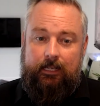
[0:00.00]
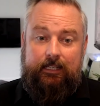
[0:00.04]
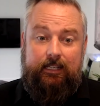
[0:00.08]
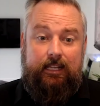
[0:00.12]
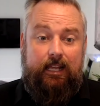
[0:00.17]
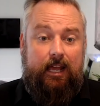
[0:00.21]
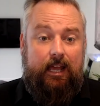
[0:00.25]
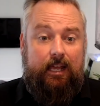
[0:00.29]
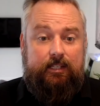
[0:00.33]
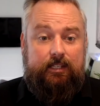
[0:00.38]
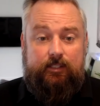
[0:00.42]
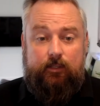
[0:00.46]

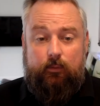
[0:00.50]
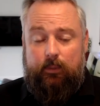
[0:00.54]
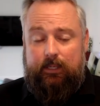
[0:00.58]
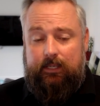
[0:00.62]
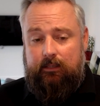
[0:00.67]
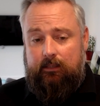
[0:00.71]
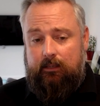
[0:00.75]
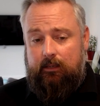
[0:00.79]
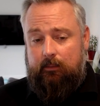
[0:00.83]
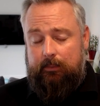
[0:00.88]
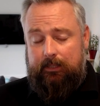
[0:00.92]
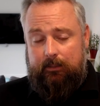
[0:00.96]
Yeah, so
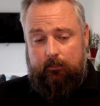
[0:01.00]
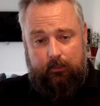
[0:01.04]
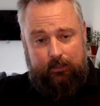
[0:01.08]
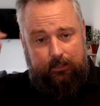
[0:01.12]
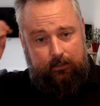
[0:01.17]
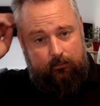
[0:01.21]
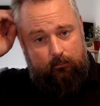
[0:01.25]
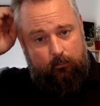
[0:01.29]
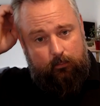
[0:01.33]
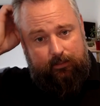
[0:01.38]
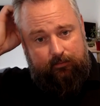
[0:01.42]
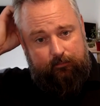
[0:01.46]

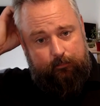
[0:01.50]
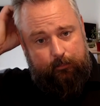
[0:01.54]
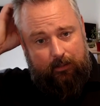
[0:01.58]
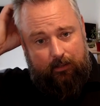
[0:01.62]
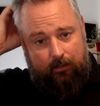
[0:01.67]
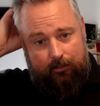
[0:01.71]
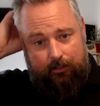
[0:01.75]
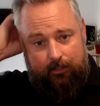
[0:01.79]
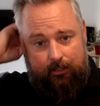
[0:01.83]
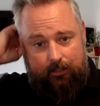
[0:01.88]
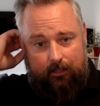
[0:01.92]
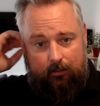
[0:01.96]
we've
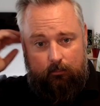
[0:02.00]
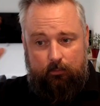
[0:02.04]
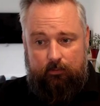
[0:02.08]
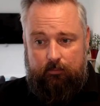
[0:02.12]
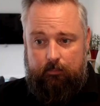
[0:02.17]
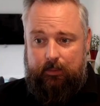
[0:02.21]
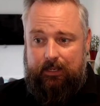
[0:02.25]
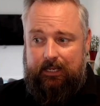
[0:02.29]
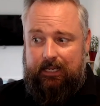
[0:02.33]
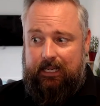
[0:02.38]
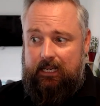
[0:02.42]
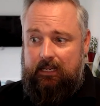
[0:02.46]
partnered up with
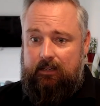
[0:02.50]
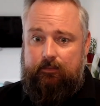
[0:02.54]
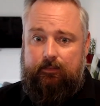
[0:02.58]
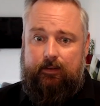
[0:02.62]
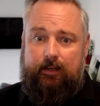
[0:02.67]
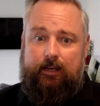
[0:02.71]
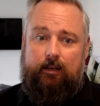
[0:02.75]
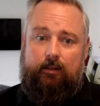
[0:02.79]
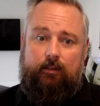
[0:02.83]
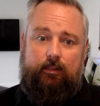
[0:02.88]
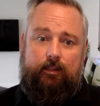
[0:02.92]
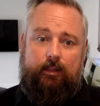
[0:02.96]
Big
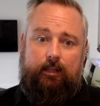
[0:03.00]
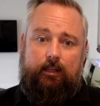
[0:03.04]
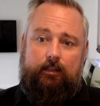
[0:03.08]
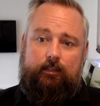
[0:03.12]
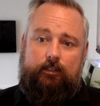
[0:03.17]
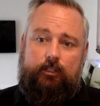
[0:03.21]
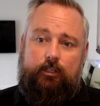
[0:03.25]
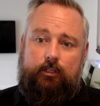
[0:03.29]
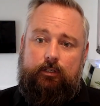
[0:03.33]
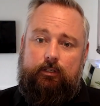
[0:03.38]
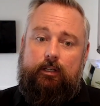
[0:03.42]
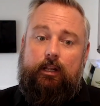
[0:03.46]
Eval. That
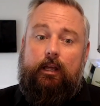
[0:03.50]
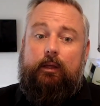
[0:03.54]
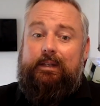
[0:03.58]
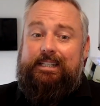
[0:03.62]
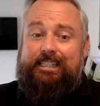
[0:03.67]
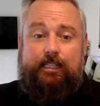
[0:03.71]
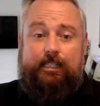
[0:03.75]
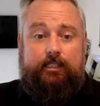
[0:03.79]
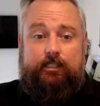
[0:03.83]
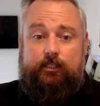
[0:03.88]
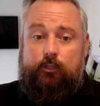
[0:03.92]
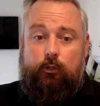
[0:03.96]

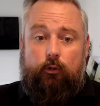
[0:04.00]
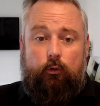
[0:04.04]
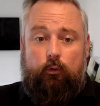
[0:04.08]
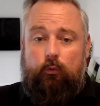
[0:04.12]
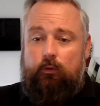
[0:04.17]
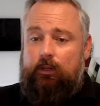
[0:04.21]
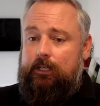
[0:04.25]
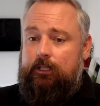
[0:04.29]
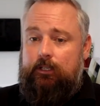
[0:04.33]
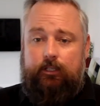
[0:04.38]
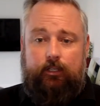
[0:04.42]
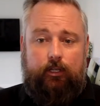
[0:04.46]
it's a tool
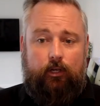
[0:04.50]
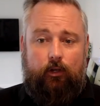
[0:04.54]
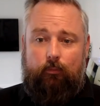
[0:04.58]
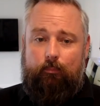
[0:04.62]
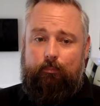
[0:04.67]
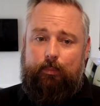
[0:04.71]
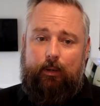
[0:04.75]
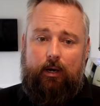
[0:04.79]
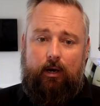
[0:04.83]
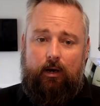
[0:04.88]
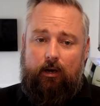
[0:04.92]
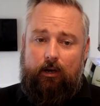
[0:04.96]
that you can go and
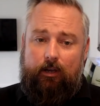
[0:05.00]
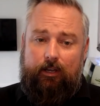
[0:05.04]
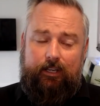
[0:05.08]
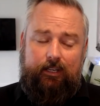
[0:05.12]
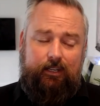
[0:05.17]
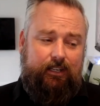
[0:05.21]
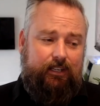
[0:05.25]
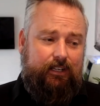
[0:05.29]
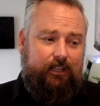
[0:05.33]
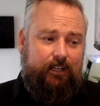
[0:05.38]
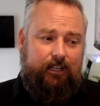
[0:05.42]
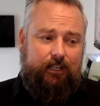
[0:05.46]

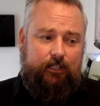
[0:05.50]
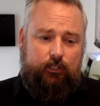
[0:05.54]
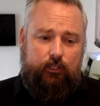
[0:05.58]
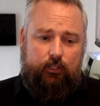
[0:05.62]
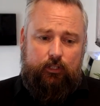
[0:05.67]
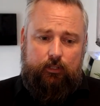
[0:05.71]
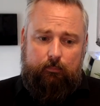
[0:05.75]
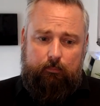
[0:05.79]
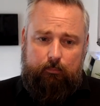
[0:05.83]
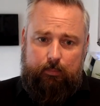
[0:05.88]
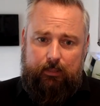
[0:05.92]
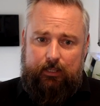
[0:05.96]
buy. You
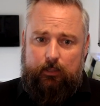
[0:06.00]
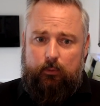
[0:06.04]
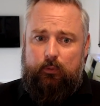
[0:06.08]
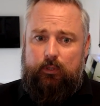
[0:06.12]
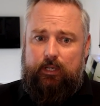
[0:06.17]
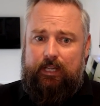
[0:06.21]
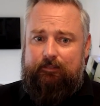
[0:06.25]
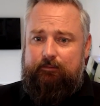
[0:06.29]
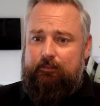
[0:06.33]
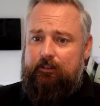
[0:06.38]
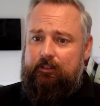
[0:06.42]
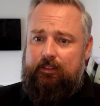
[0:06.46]
can build
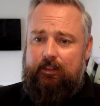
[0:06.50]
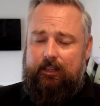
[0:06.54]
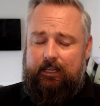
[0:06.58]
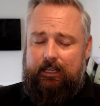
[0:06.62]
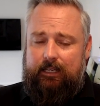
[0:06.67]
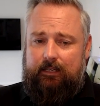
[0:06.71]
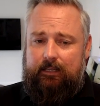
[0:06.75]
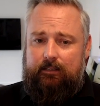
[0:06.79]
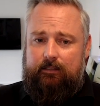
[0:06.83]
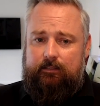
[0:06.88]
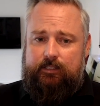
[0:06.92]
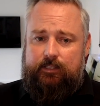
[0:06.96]
everything
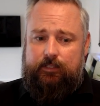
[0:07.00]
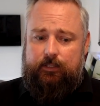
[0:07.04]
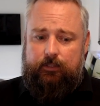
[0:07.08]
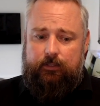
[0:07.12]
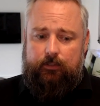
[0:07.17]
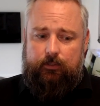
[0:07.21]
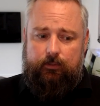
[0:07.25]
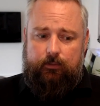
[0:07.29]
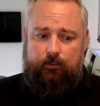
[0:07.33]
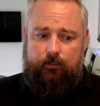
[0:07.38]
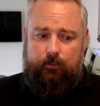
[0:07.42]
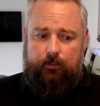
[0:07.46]

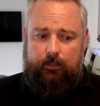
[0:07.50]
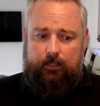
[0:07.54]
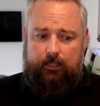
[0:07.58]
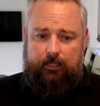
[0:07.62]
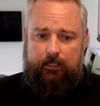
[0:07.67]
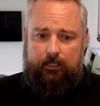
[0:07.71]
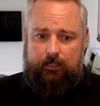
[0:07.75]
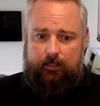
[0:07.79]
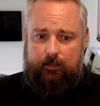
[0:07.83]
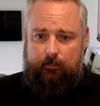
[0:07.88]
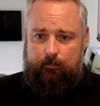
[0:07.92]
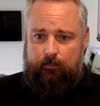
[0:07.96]
into
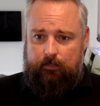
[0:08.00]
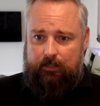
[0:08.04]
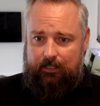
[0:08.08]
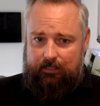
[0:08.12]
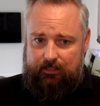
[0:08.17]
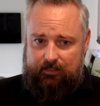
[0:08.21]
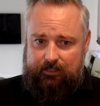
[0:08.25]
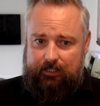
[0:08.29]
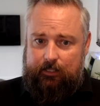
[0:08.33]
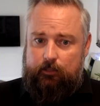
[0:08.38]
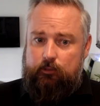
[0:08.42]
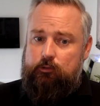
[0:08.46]
a
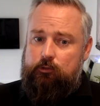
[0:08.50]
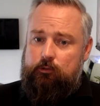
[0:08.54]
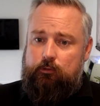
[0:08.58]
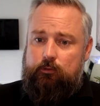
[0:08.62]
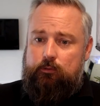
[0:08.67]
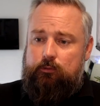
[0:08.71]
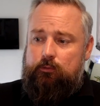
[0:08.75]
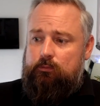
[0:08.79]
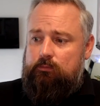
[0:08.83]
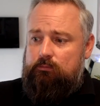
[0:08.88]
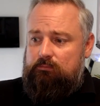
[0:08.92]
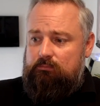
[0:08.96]

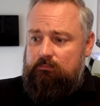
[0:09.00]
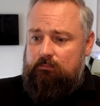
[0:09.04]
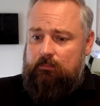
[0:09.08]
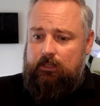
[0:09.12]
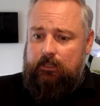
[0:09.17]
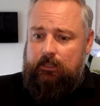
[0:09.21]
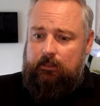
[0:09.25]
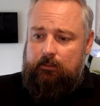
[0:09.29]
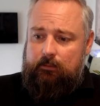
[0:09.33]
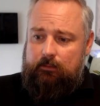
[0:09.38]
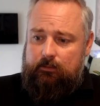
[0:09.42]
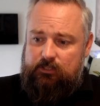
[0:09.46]
central
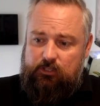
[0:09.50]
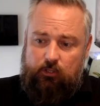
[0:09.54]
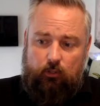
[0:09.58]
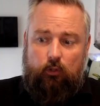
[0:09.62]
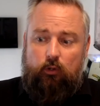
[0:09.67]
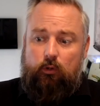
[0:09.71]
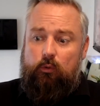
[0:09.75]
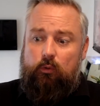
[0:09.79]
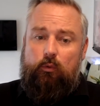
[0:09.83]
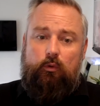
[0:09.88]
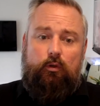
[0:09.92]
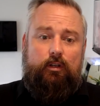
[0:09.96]

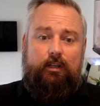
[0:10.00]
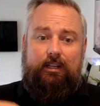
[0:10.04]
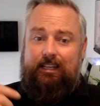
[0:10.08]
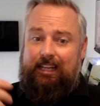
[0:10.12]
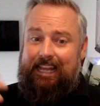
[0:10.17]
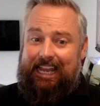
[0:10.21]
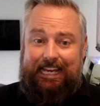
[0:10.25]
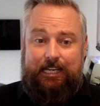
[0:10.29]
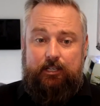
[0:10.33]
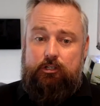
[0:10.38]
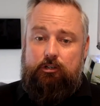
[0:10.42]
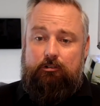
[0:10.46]
tool,
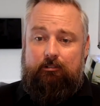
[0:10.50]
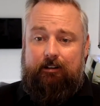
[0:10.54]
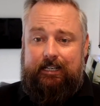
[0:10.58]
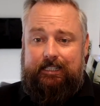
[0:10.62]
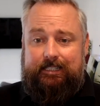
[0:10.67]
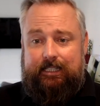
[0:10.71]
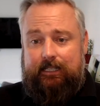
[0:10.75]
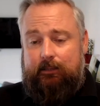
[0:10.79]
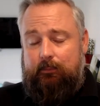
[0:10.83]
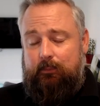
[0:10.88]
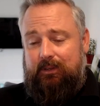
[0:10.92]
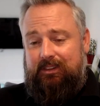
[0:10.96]

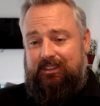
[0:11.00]
integrate it